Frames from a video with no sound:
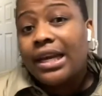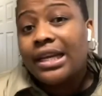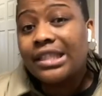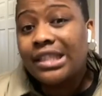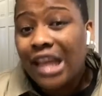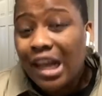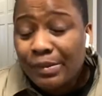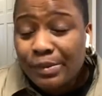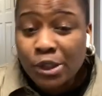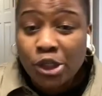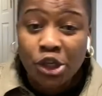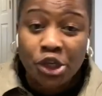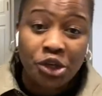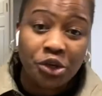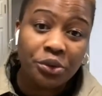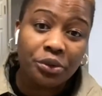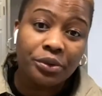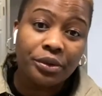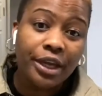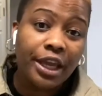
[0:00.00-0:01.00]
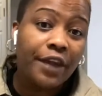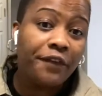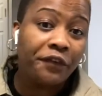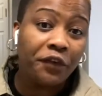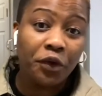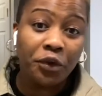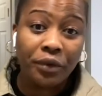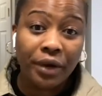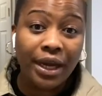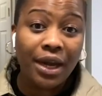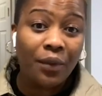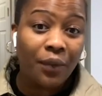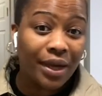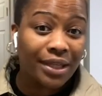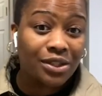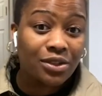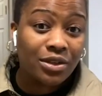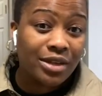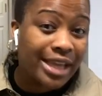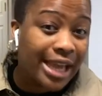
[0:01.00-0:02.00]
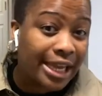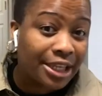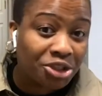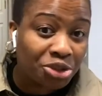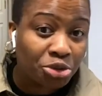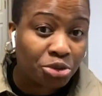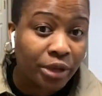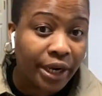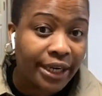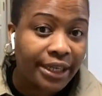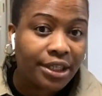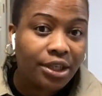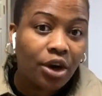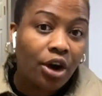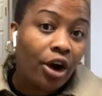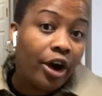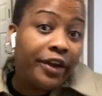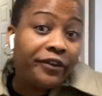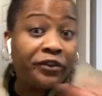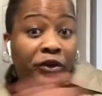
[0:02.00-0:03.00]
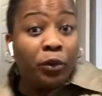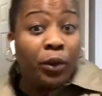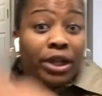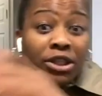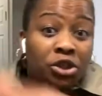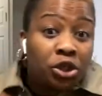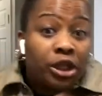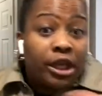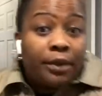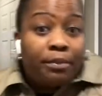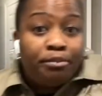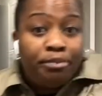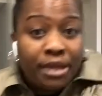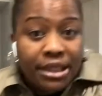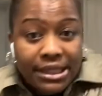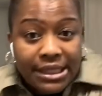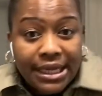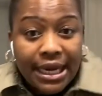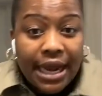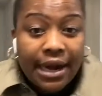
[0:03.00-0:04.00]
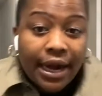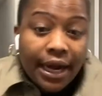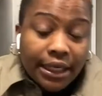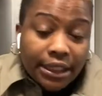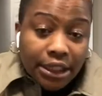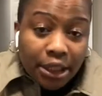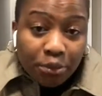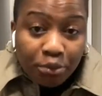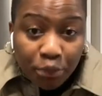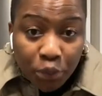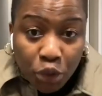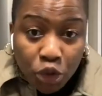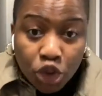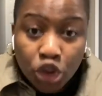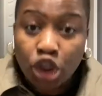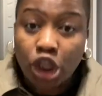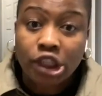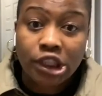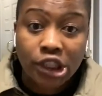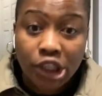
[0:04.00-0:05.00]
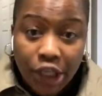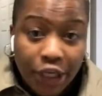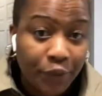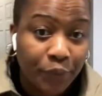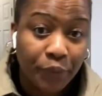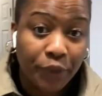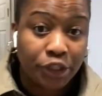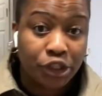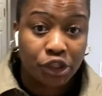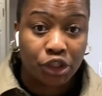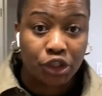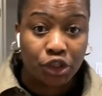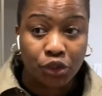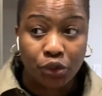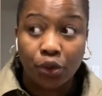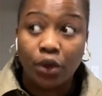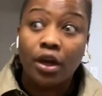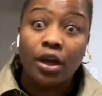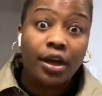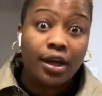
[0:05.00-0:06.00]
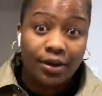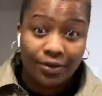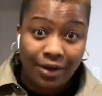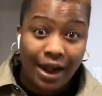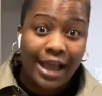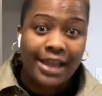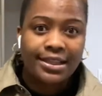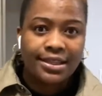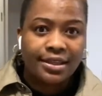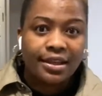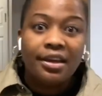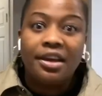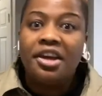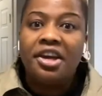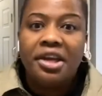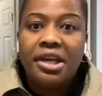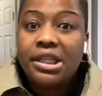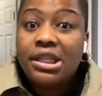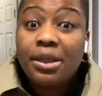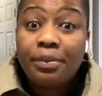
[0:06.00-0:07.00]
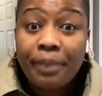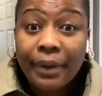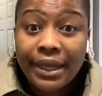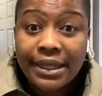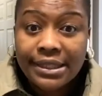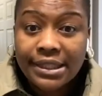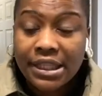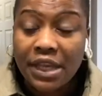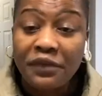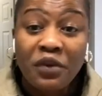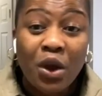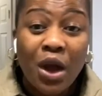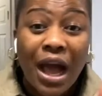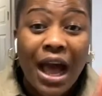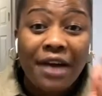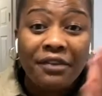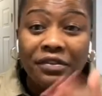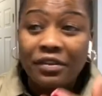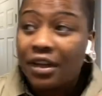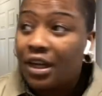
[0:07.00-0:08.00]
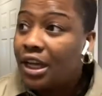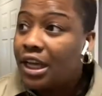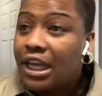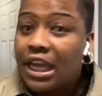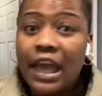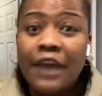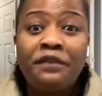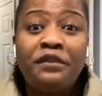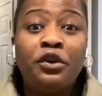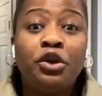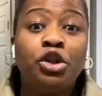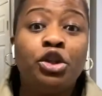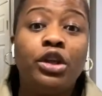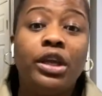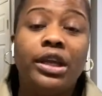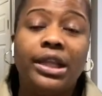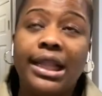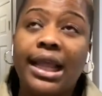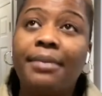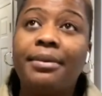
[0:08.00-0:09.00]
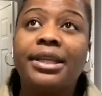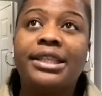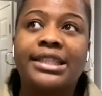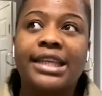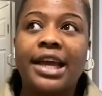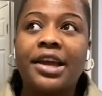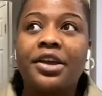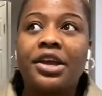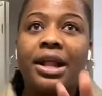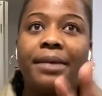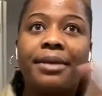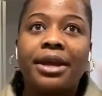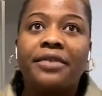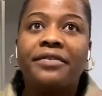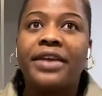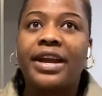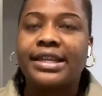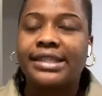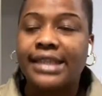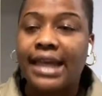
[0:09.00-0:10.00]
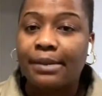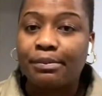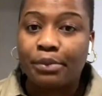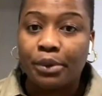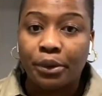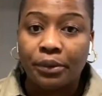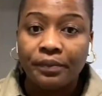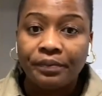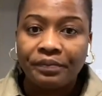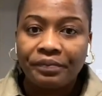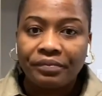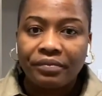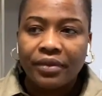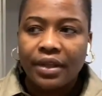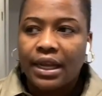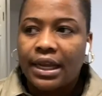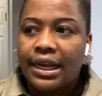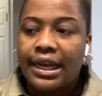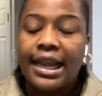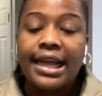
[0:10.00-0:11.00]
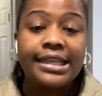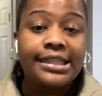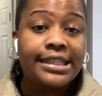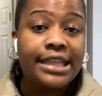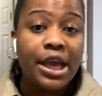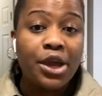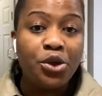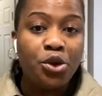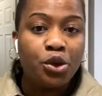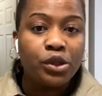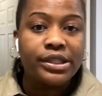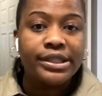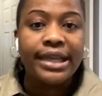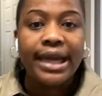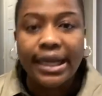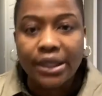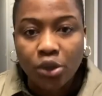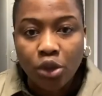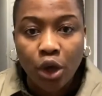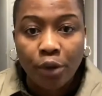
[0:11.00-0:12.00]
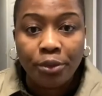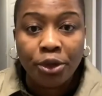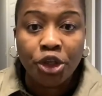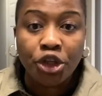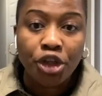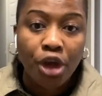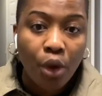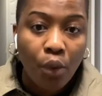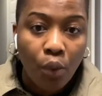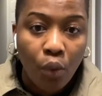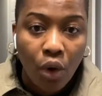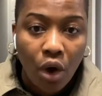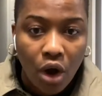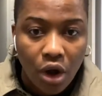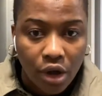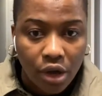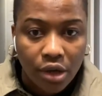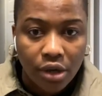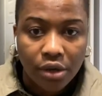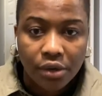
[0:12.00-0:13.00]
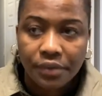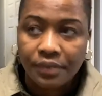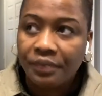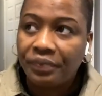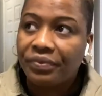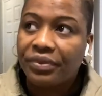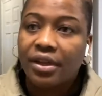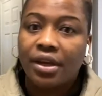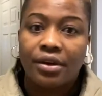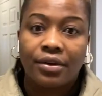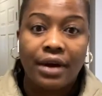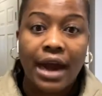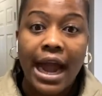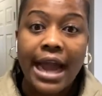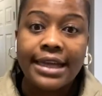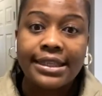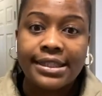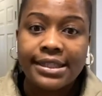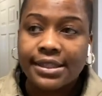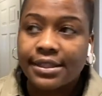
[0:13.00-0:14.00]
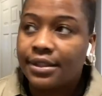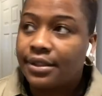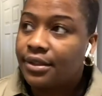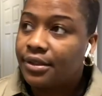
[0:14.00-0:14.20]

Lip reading: it's up to you if you really want to get trained or if you want to keep beating around the bush, not knowing what to do, right? It depends. Let me give you an example. Let's say you stay at home, you don't work, right?